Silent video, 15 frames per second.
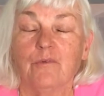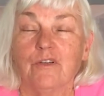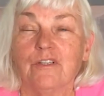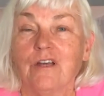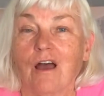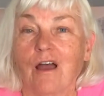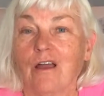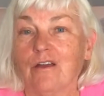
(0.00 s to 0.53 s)

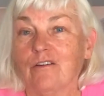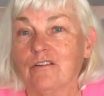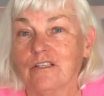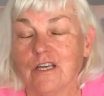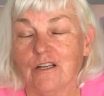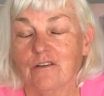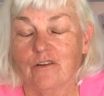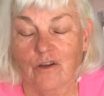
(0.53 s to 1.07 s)
retired
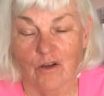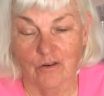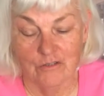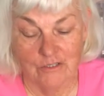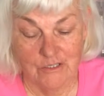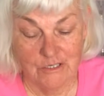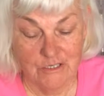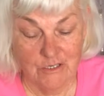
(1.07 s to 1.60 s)

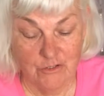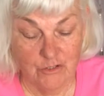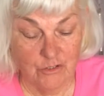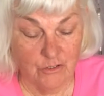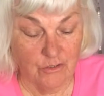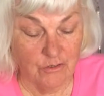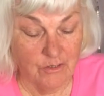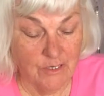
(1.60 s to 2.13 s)
kindergarten
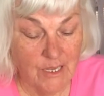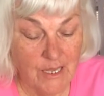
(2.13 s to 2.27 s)
teacher,